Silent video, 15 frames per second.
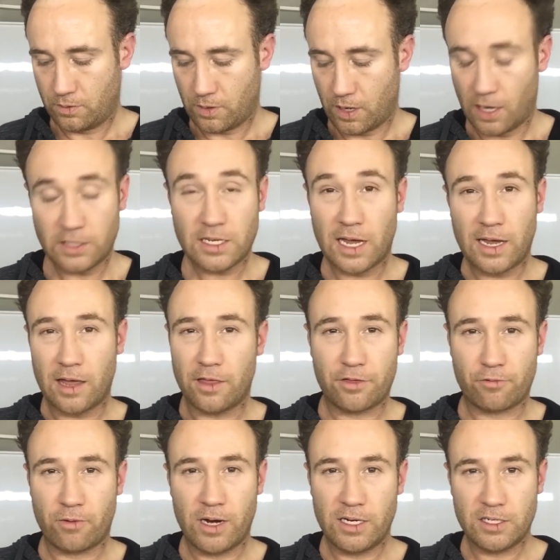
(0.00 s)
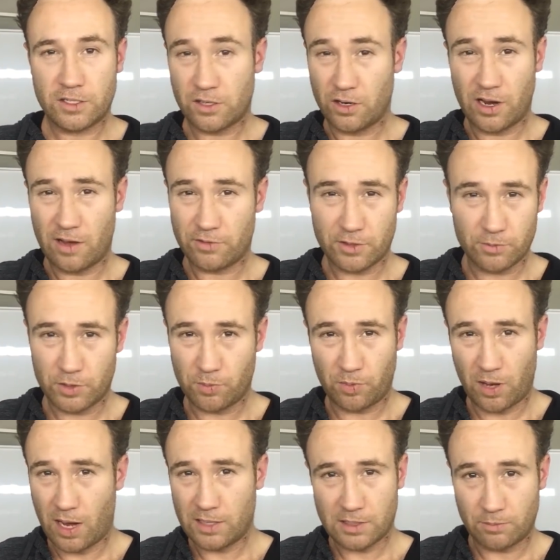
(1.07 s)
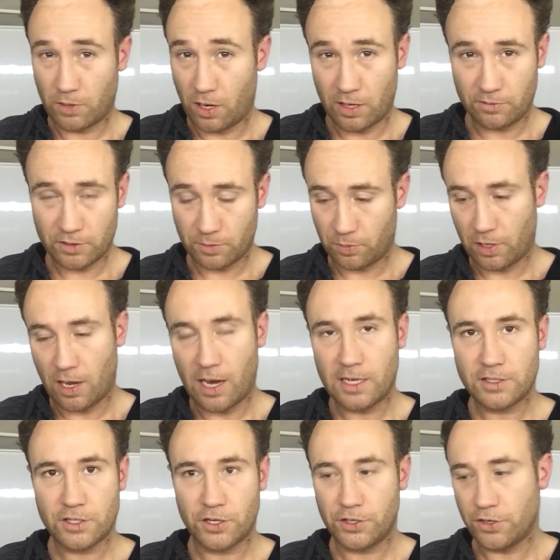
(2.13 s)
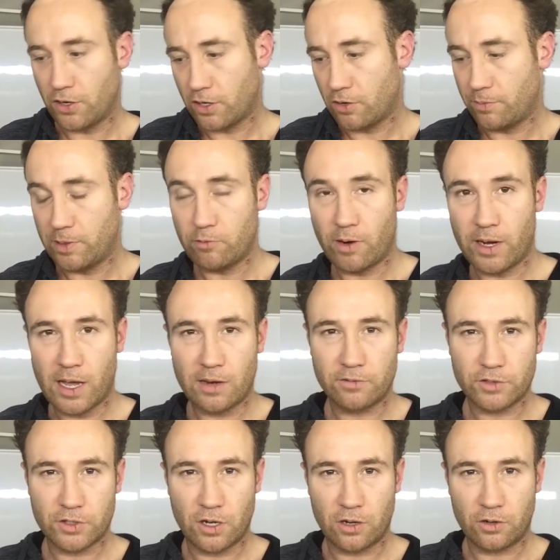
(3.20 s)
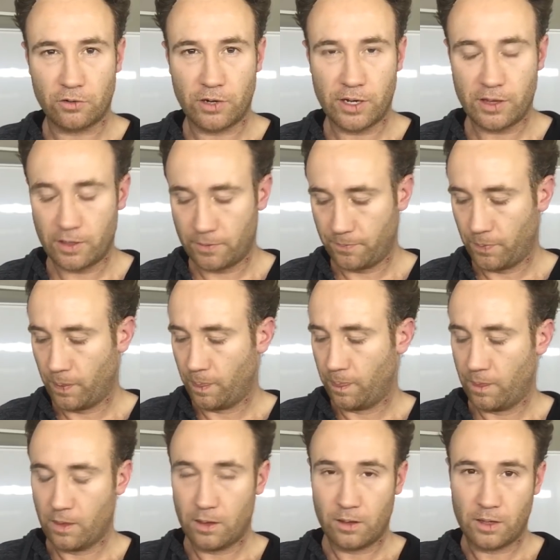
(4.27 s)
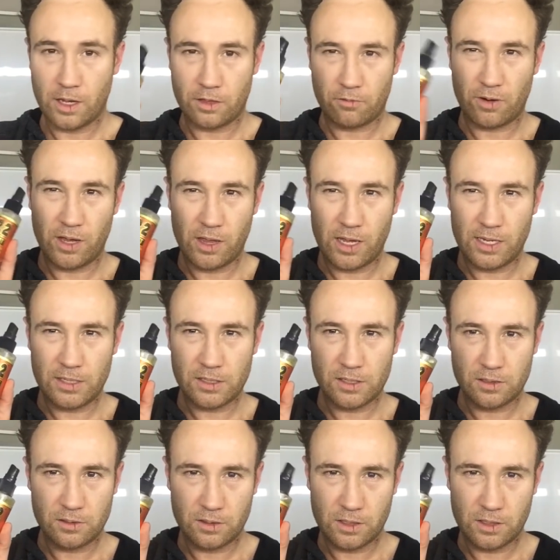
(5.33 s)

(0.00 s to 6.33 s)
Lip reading: I say get 3 just so you have some supply, some kind of supply, so you're not going to be running out of stock or anything. Get 3 of these.